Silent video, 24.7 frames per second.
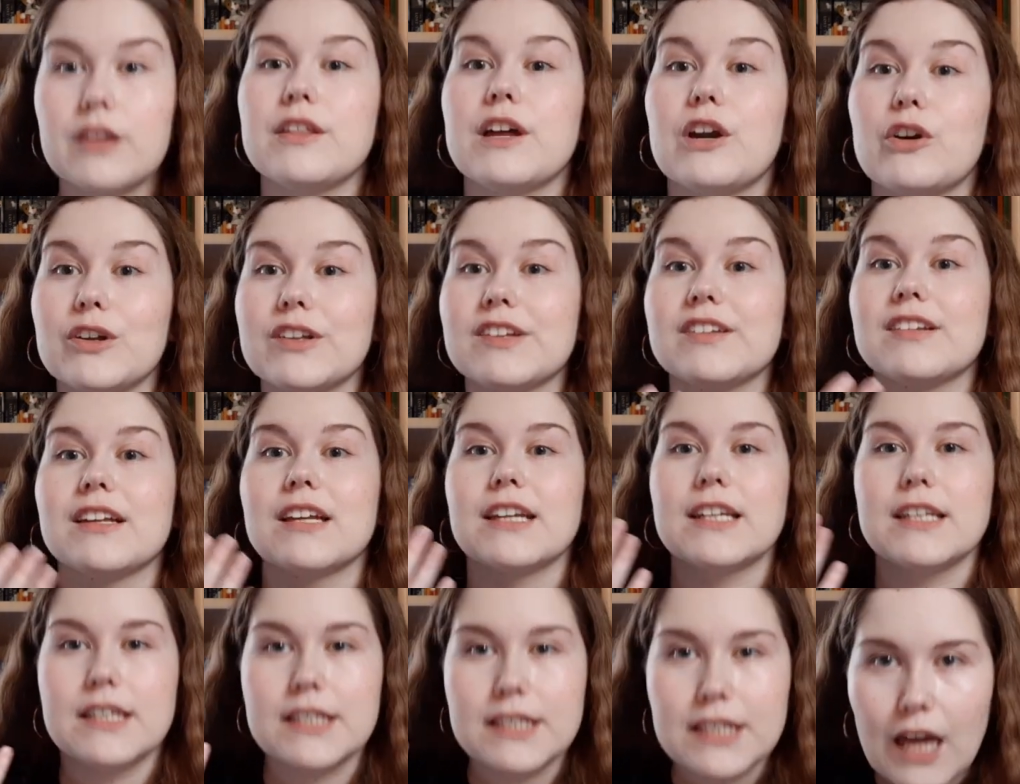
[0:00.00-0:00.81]
There is
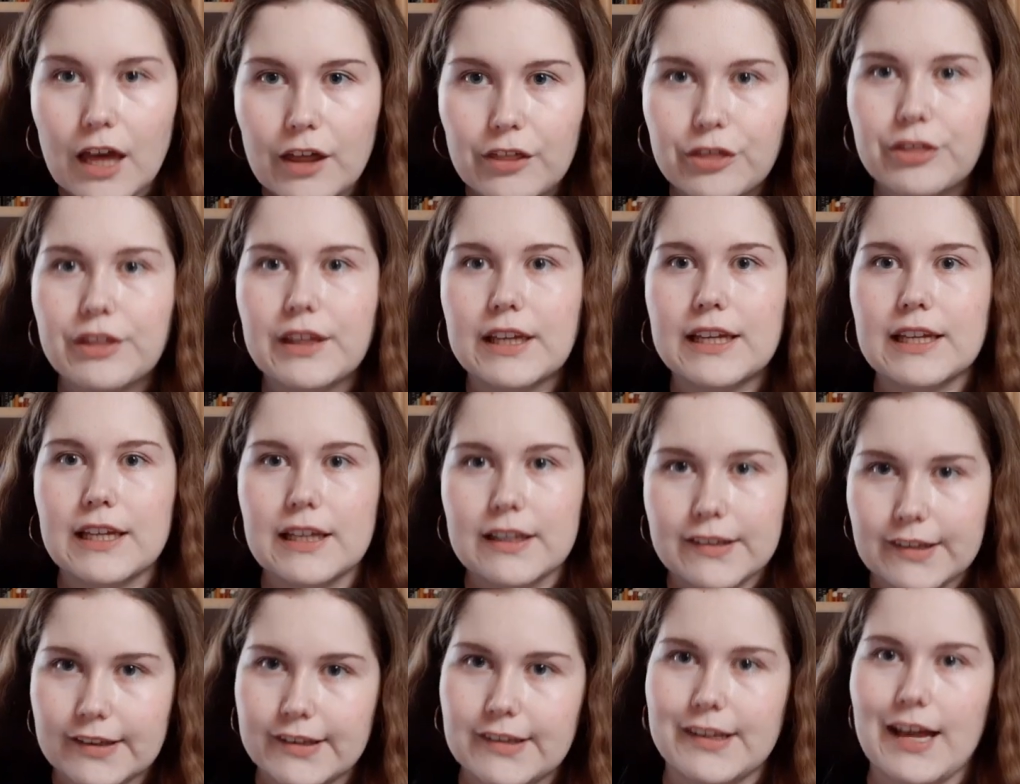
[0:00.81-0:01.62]
nothing
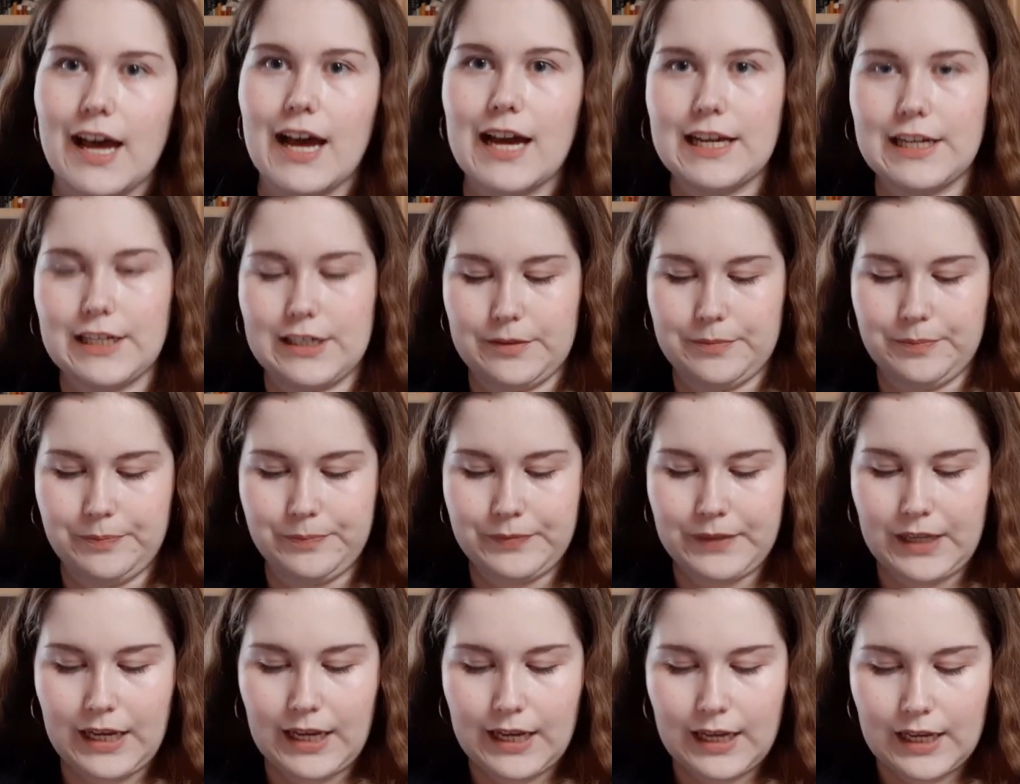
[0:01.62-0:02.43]
inside,
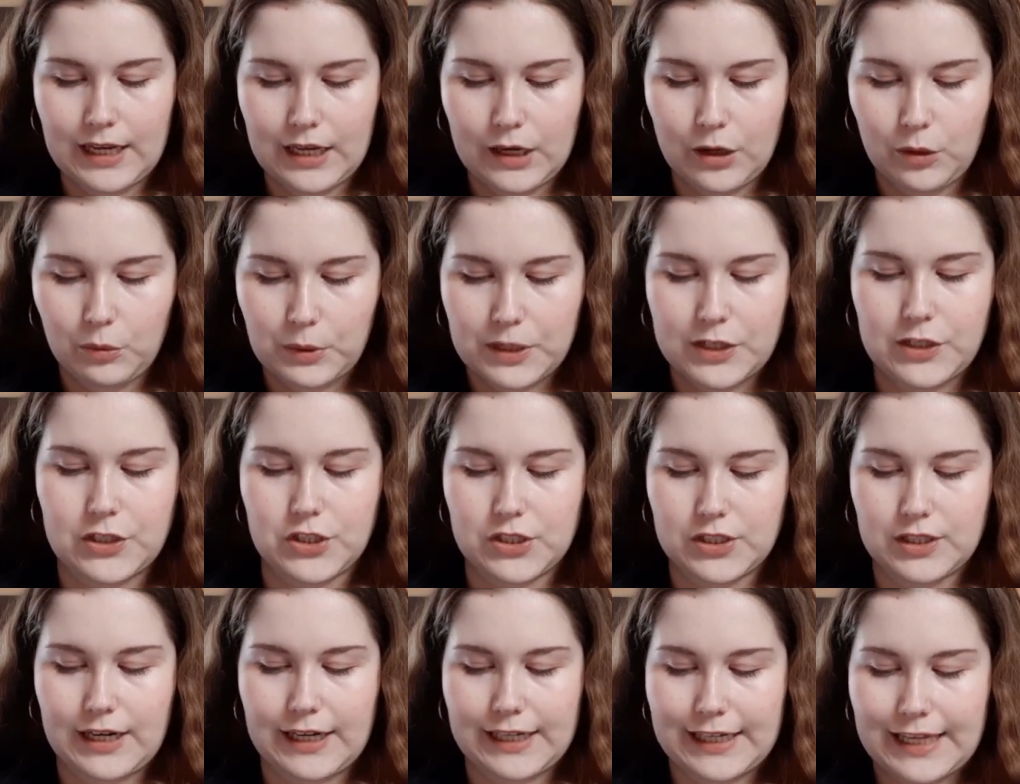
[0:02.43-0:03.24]

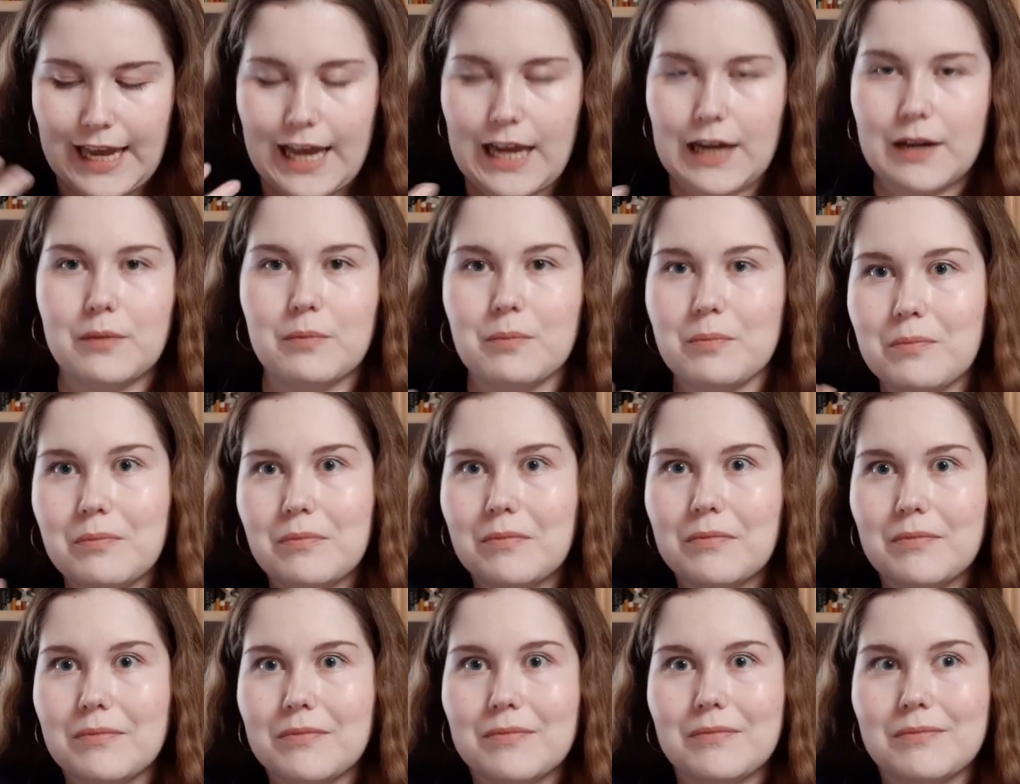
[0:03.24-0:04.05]
which again
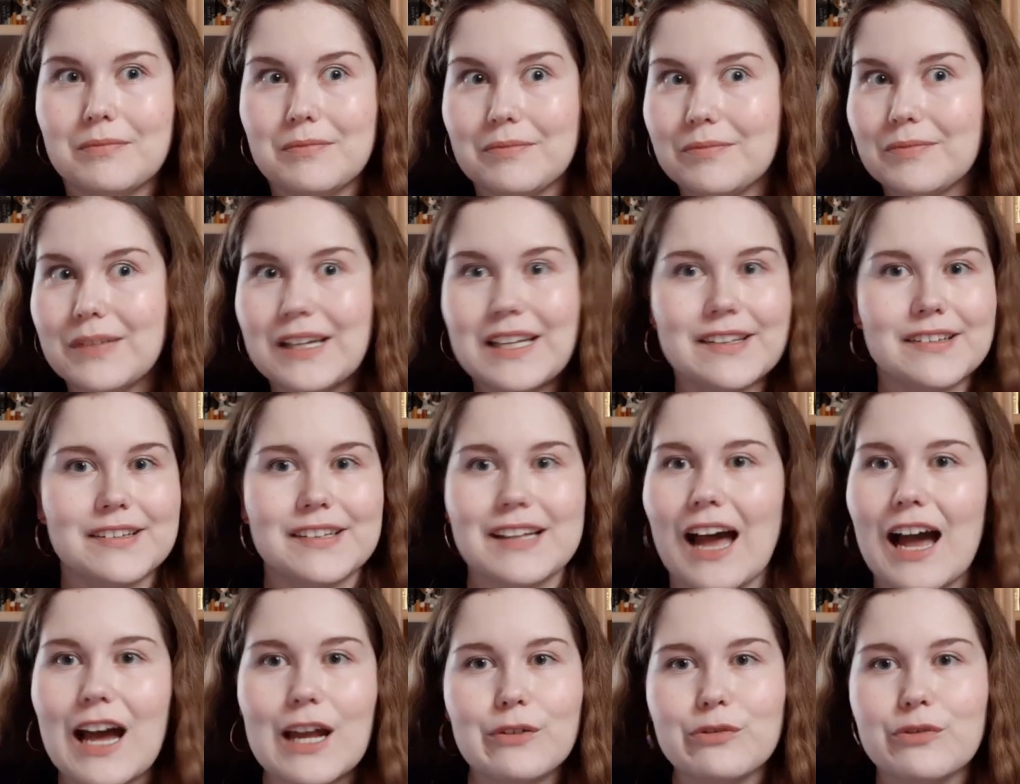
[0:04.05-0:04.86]
is
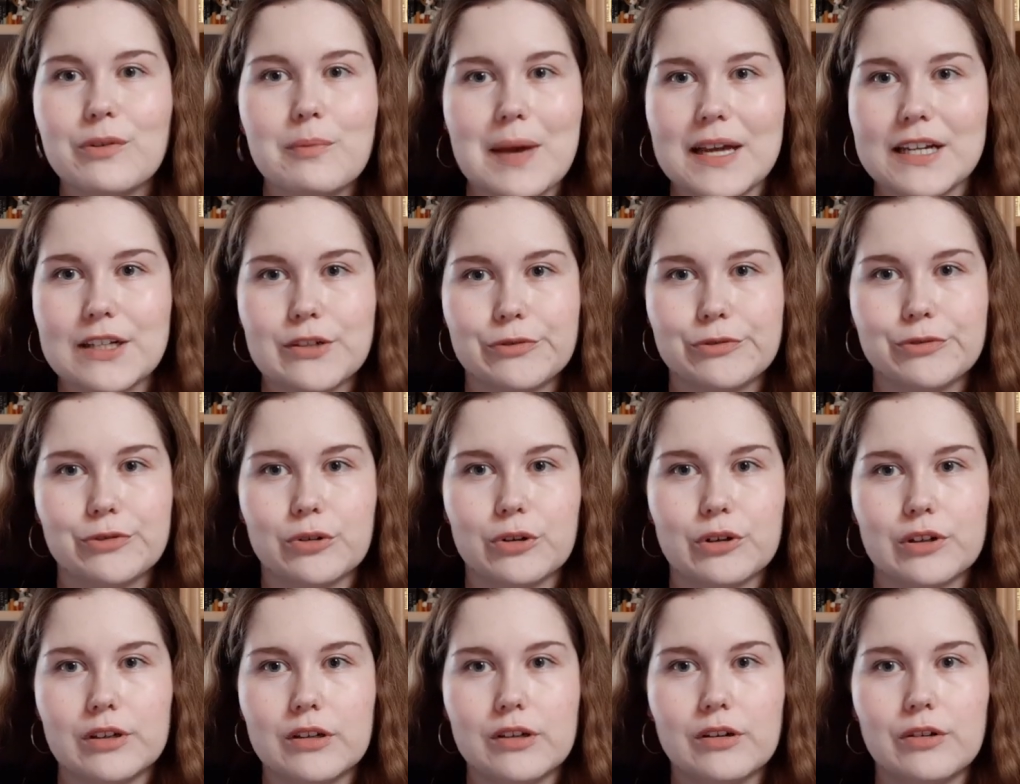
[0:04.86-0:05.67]
kind of a
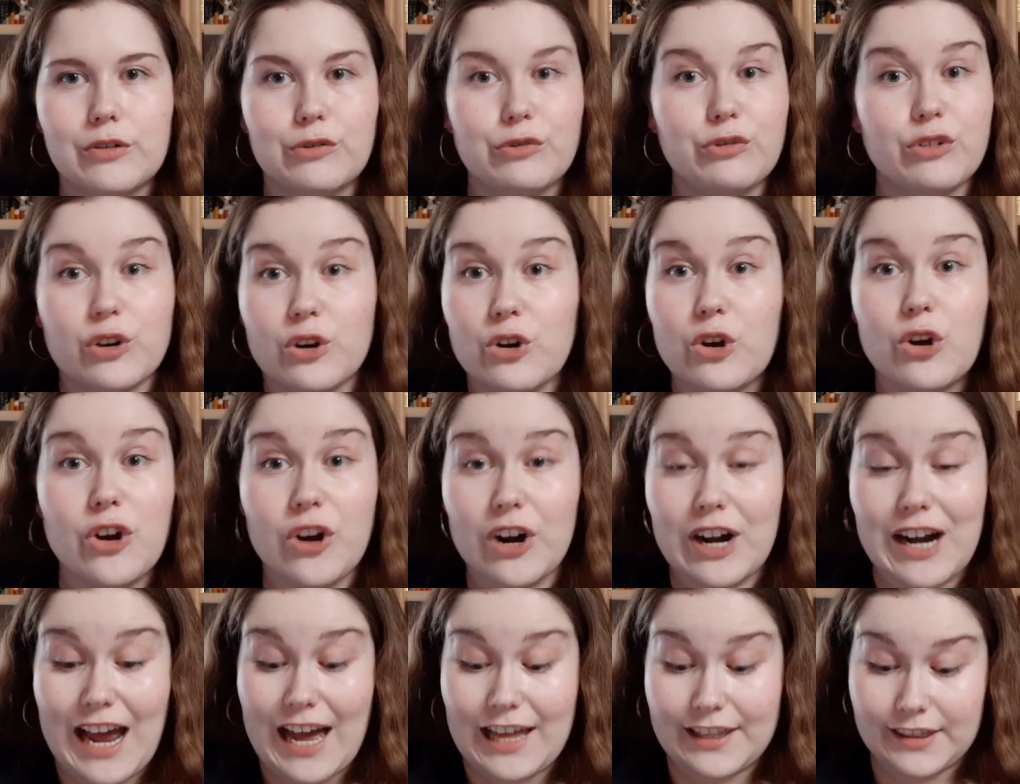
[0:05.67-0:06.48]
metaphor for
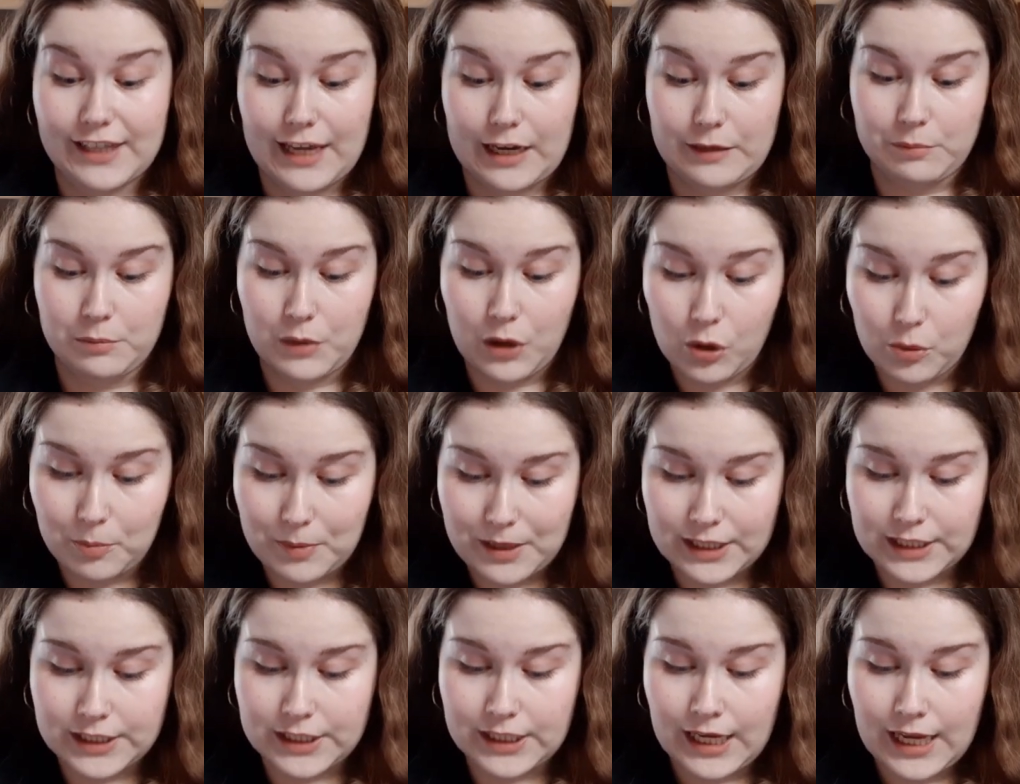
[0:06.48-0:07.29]
her at that
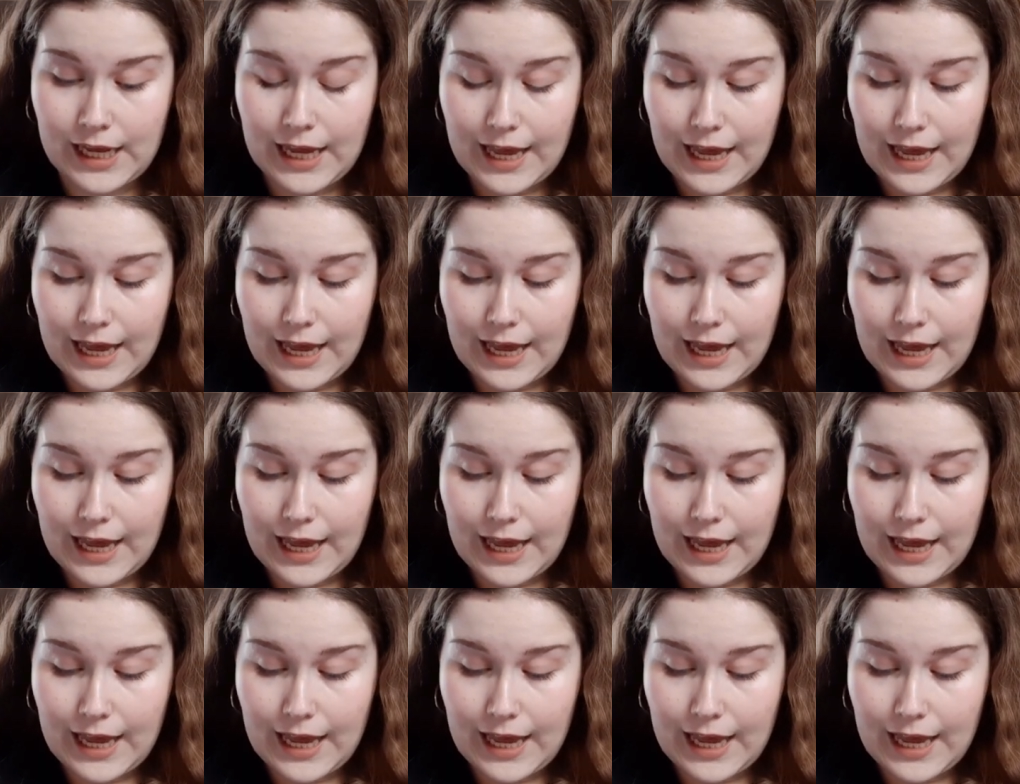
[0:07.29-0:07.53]
moment.